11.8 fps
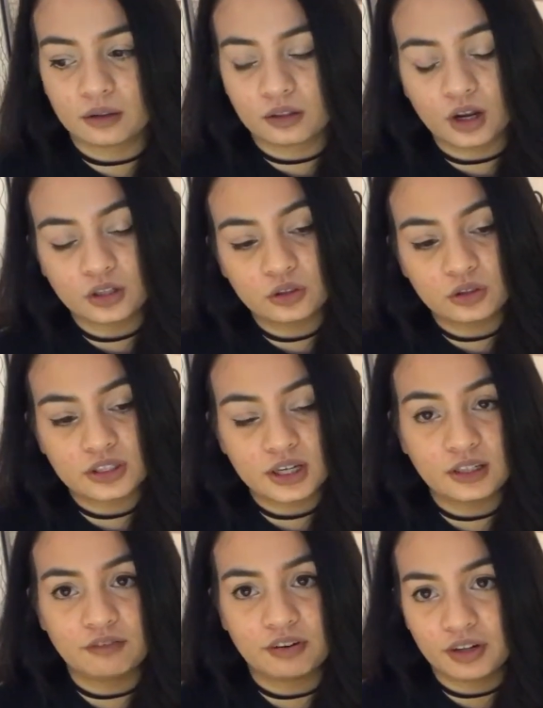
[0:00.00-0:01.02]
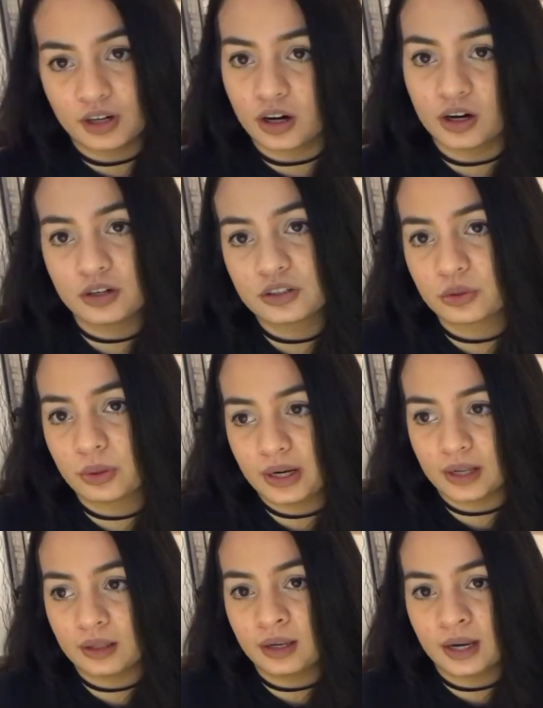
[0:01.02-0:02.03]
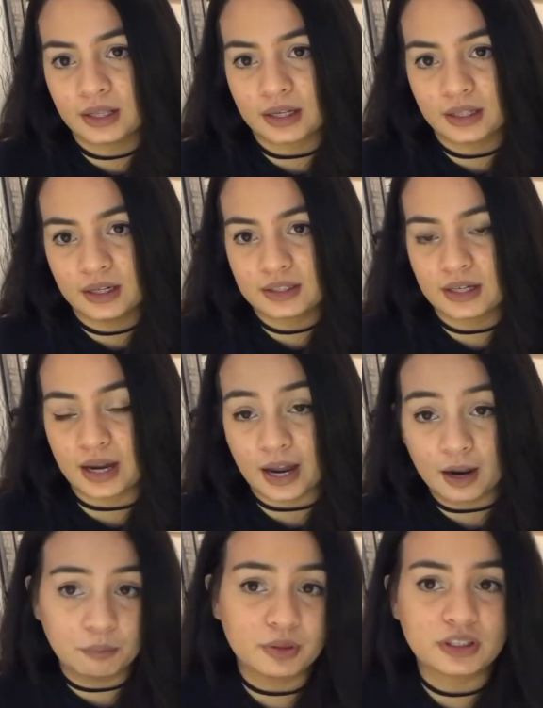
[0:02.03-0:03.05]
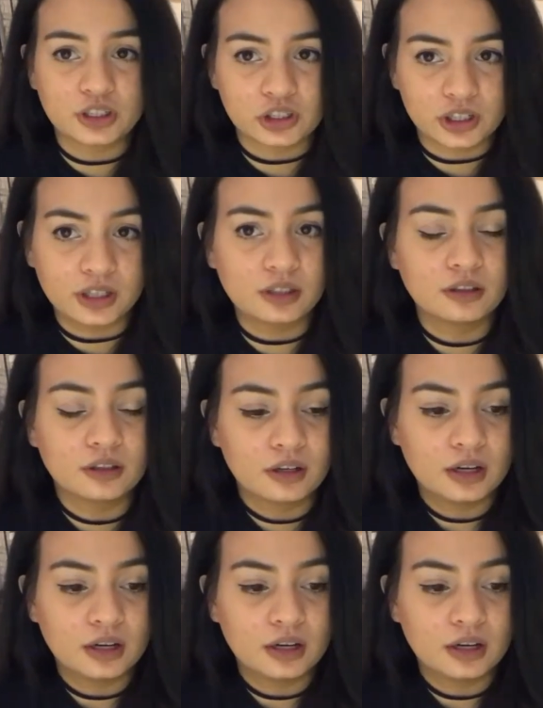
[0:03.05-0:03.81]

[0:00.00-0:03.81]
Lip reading: thought to study very hard so he can get at least a high position